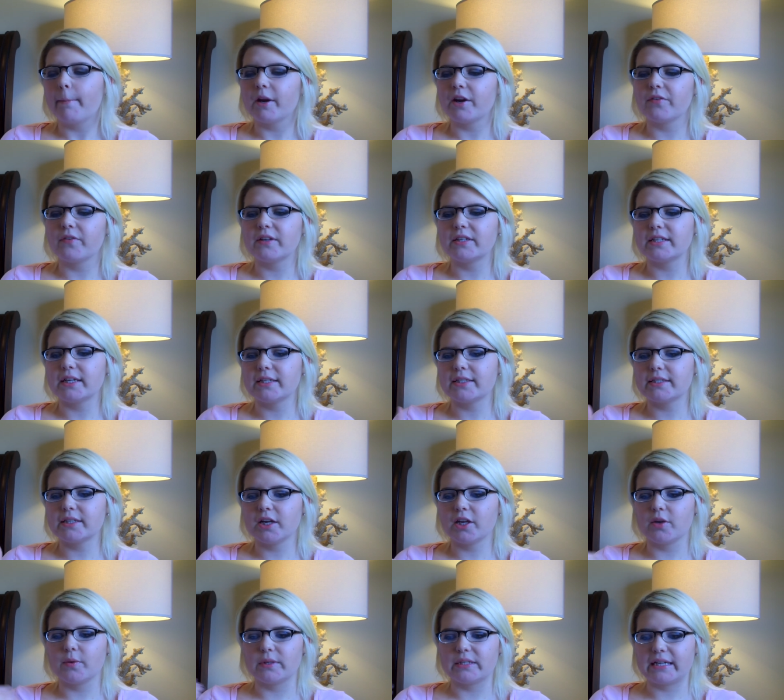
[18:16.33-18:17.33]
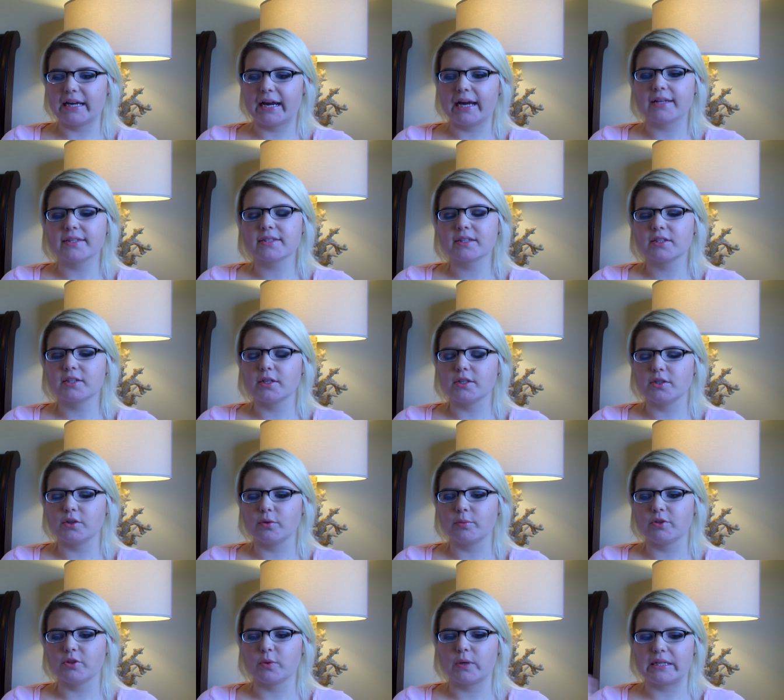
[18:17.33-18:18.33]
But if it does tell you a task to
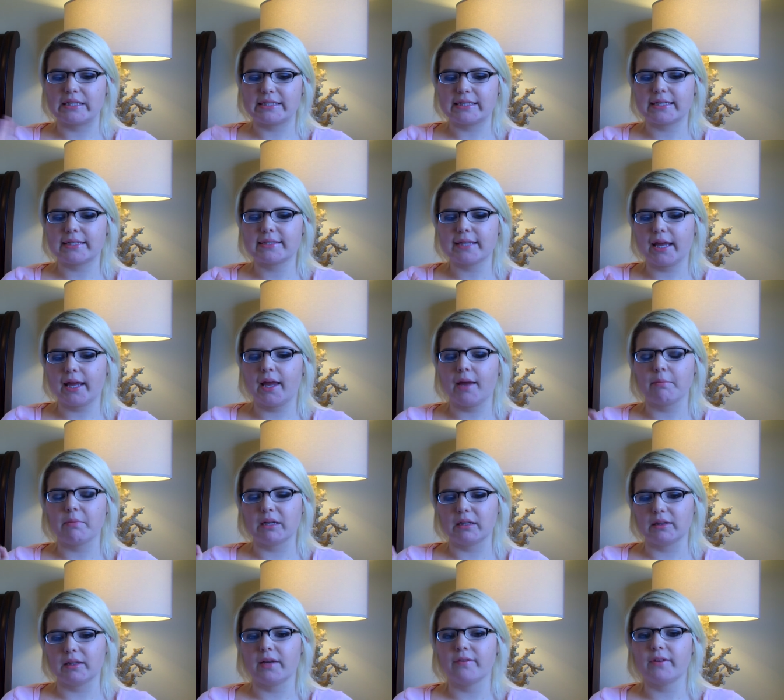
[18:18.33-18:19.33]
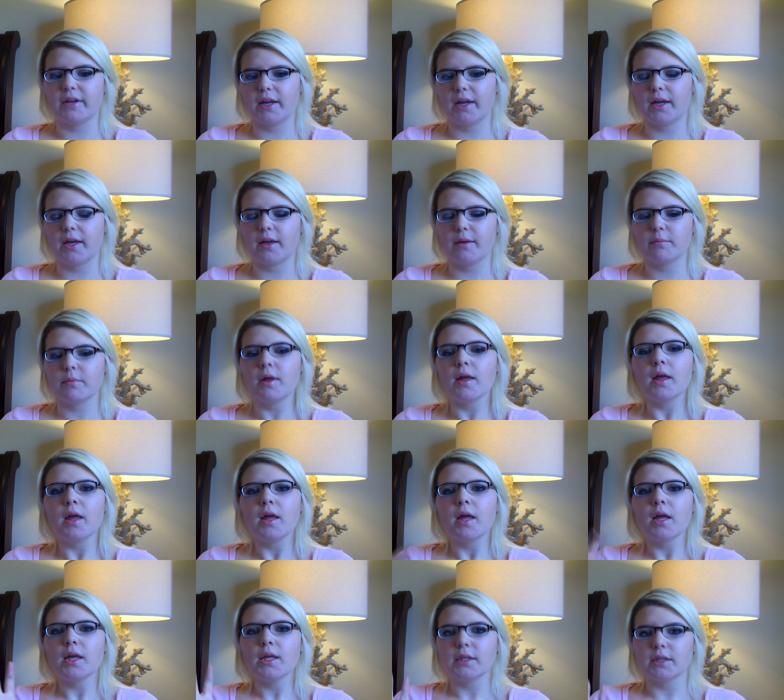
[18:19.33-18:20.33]
do between 6 a.m. and 11 a.m.,
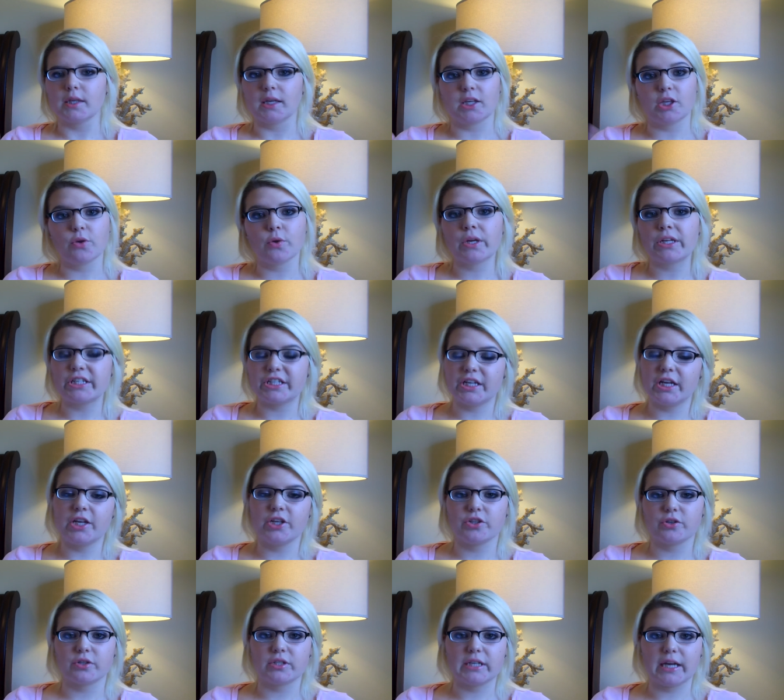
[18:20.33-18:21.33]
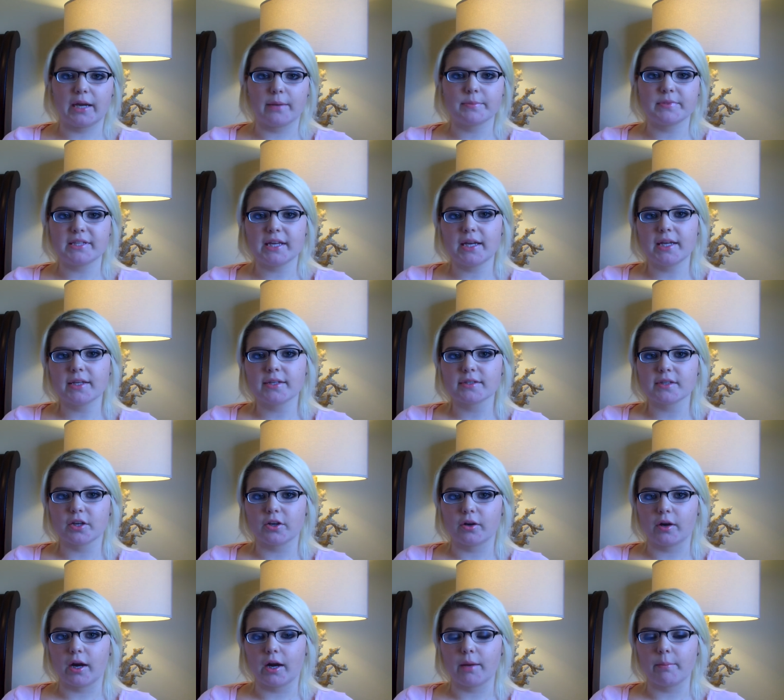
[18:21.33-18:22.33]
like you can change your time settings on
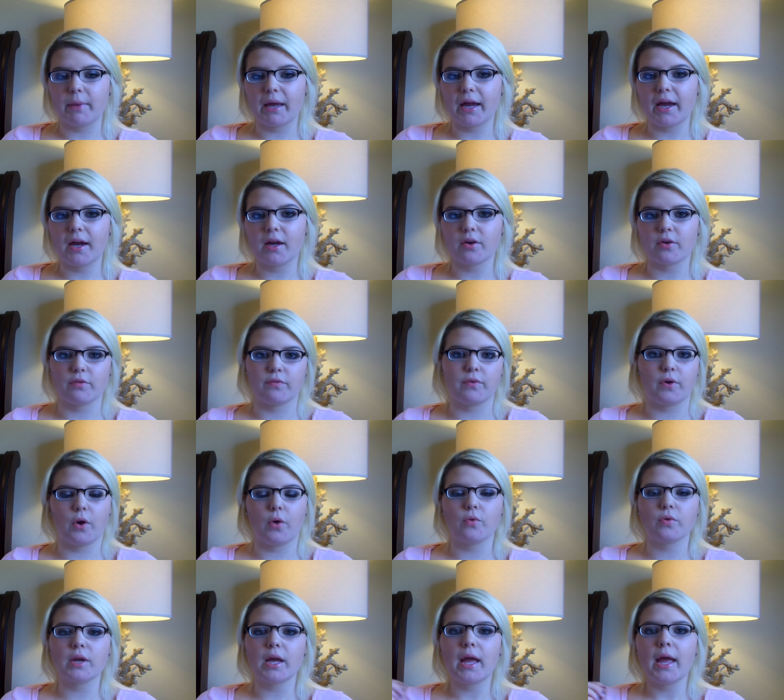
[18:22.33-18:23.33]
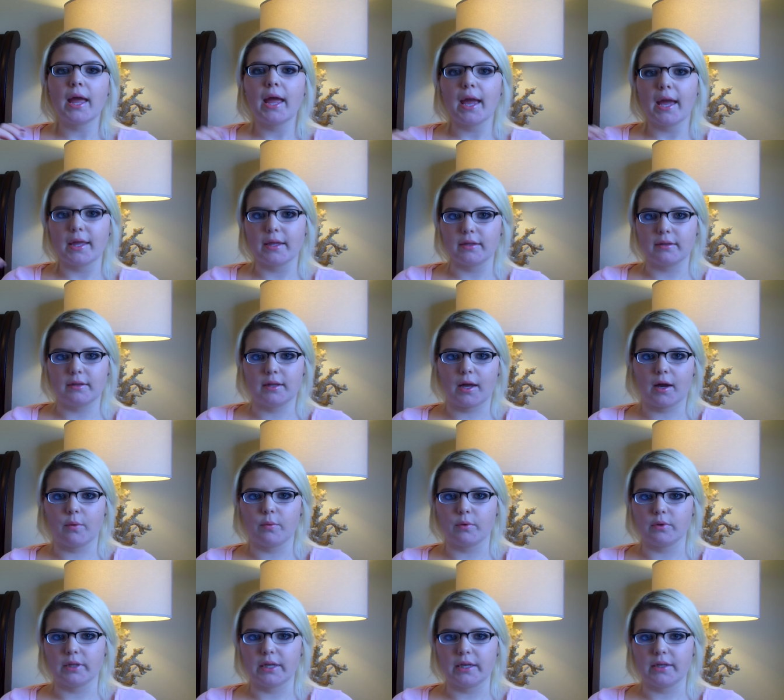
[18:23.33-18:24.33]
your iPad or phone, and that
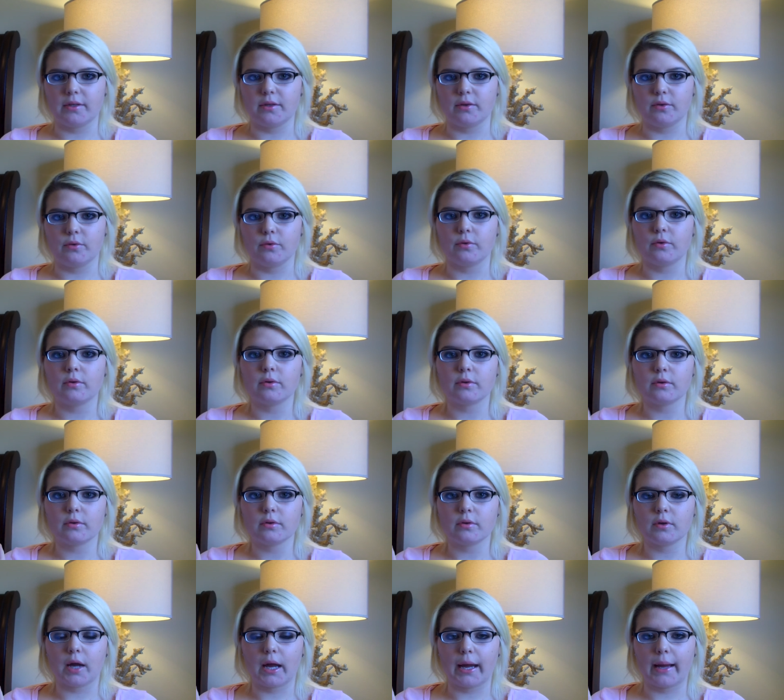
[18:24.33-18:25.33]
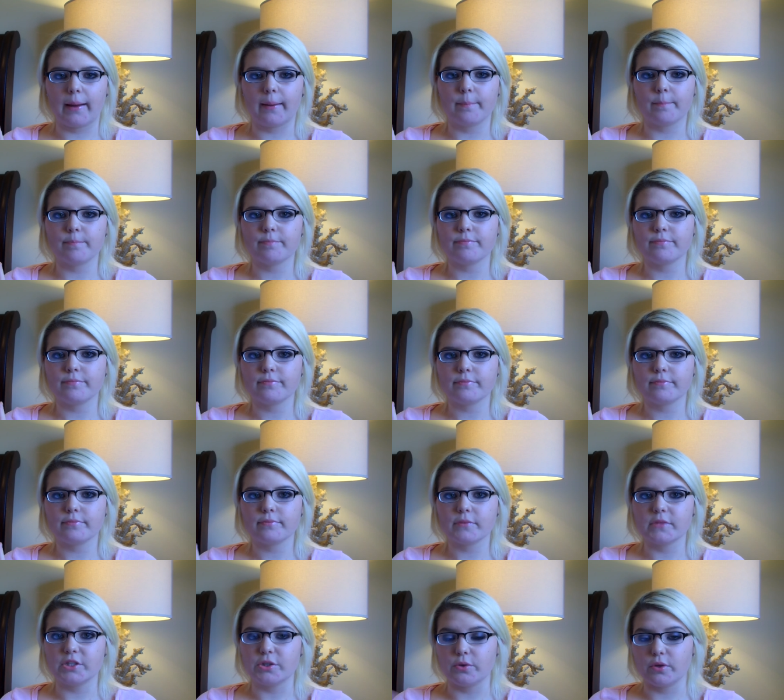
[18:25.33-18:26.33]
will let you um,
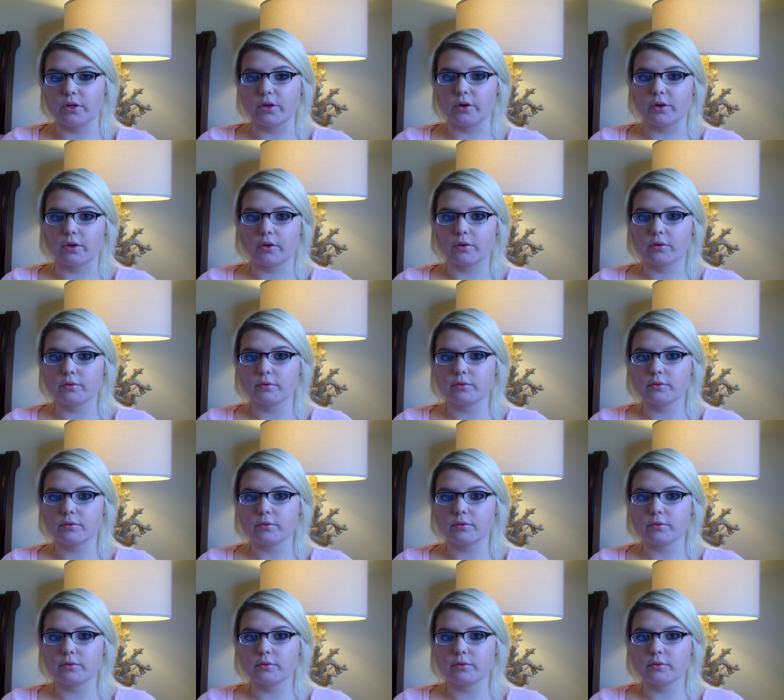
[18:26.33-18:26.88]
do your